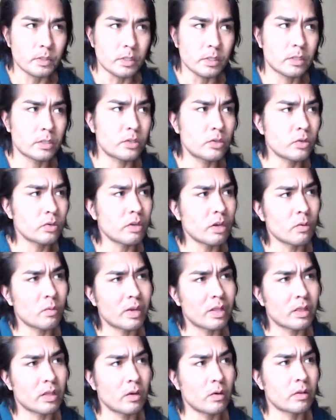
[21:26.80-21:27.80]
The two that
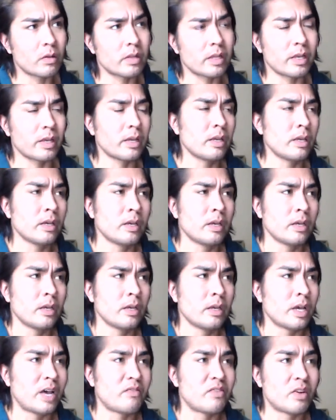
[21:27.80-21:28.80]
went locally,
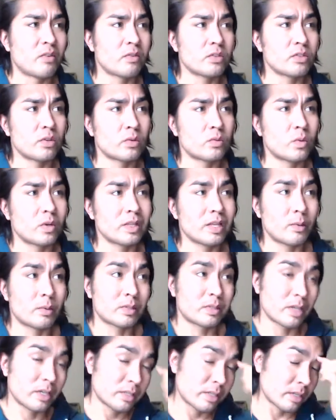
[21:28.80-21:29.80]
I've never sold one that
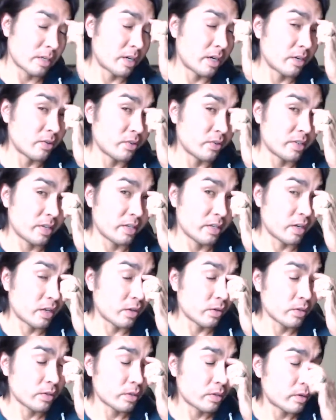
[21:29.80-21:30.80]
was less than
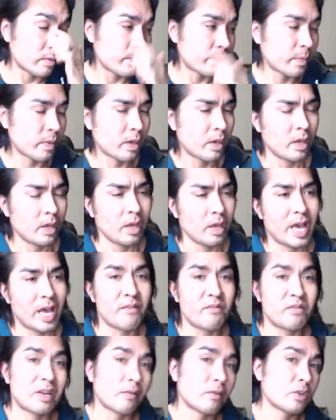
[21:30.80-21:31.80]
$110.
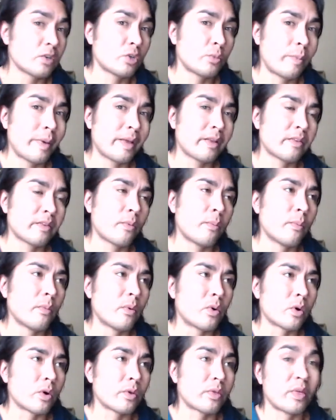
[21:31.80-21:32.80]
I've never spent
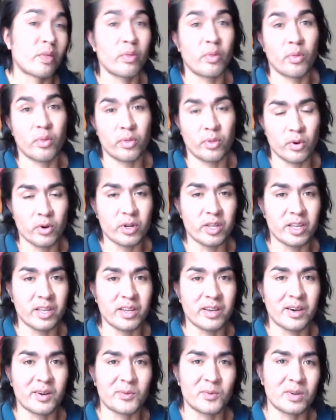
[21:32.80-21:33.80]
more than
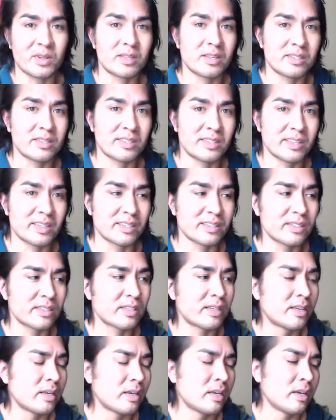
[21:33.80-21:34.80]
30 on one of these
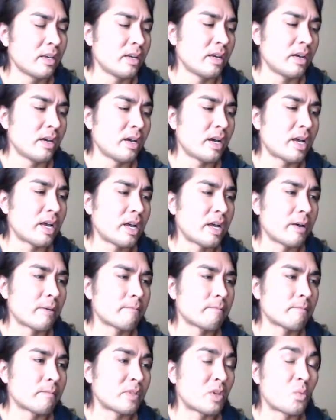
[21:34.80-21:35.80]
things.
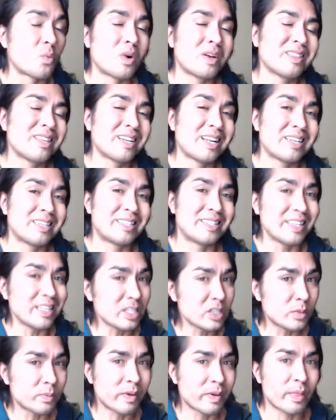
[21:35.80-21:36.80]
Um, the one that I
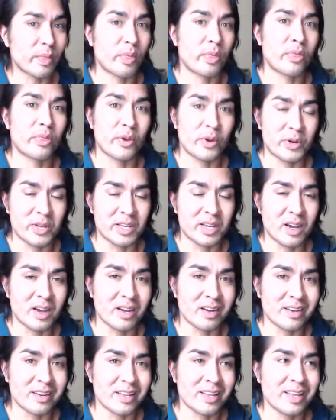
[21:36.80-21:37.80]
did spend 30
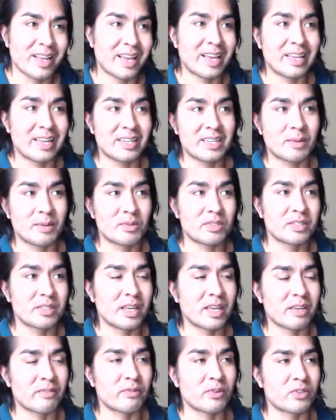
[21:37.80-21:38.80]
on ended up
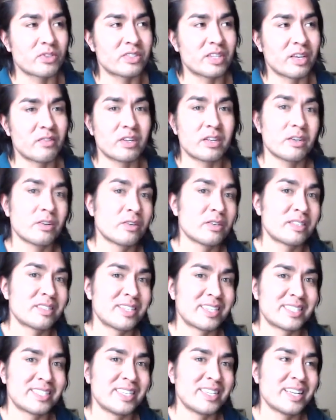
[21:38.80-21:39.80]
selling for
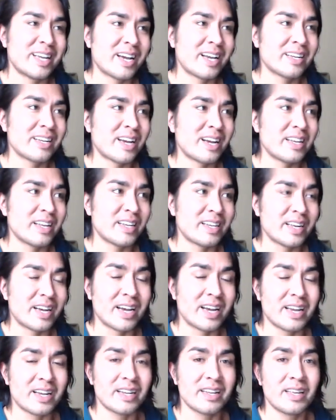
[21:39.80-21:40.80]

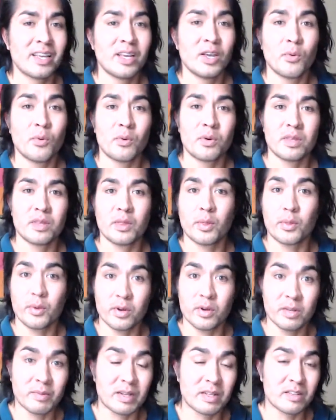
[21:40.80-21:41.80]
$769.99 within
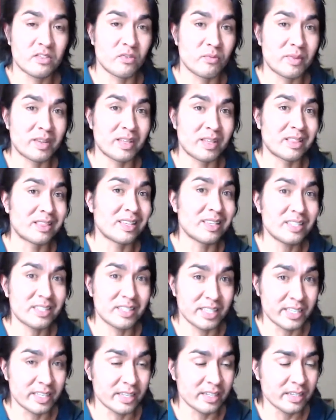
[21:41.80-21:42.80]
30 minutes of me
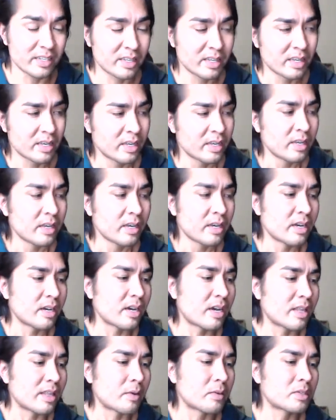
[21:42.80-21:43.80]
listing it.
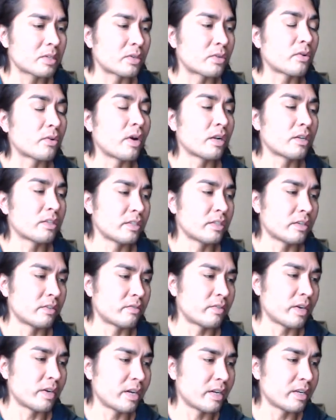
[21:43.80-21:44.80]
Uh, that was a garage sale
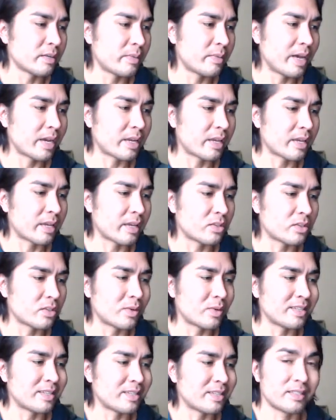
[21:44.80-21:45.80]
find back in
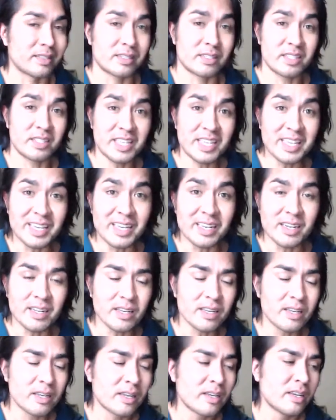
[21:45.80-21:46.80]

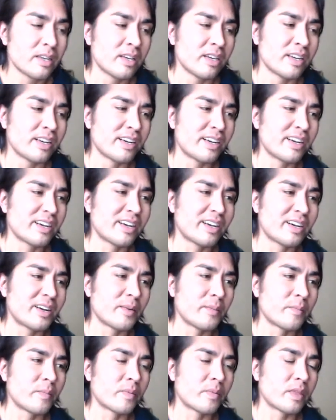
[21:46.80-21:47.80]
2016.
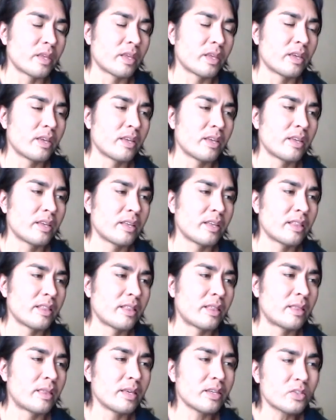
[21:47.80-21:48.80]
Um,
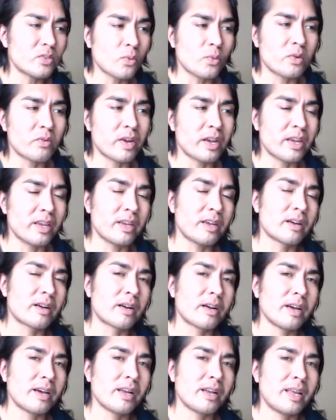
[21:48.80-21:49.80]
this one right
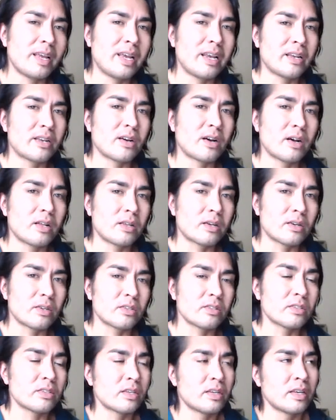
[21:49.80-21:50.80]
here at eight
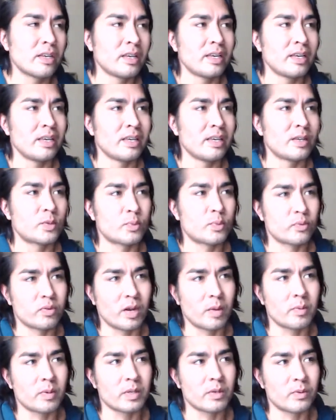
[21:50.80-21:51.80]
dollars is
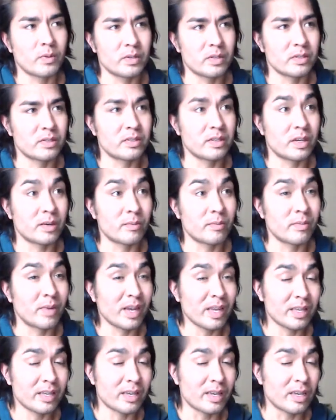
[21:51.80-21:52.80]
probably going to sell
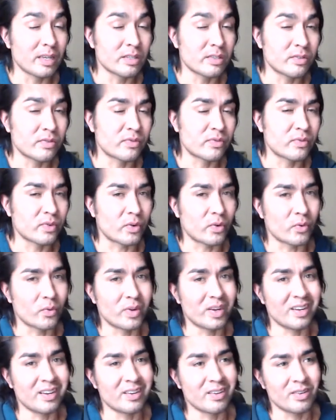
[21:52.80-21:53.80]
my guess for
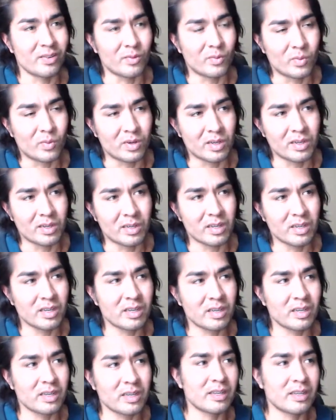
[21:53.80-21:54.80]
around
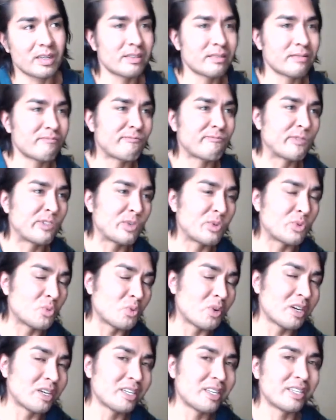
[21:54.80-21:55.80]

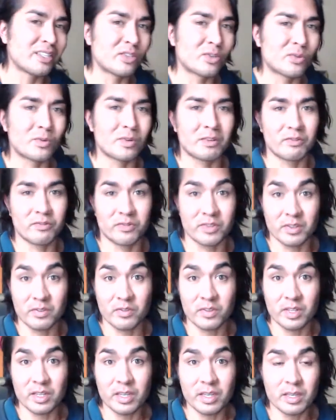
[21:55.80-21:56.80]
120 to
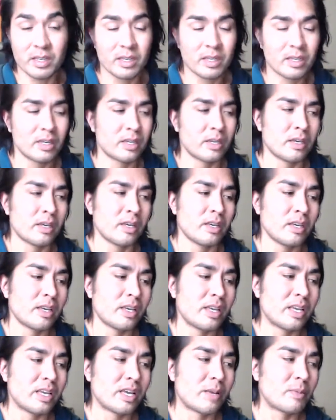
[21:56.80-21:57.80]
150.
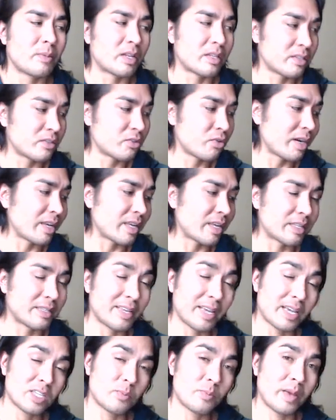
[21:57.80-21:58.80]
I'm going to try to get a
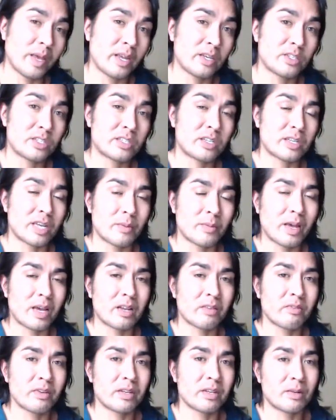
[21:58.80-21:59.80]
test page to come
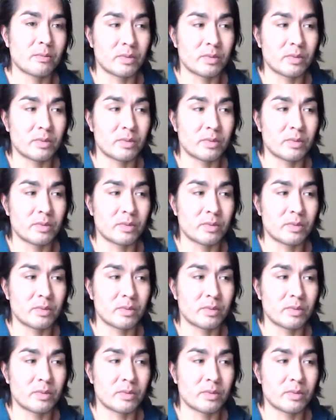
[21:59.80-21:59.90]
out of it.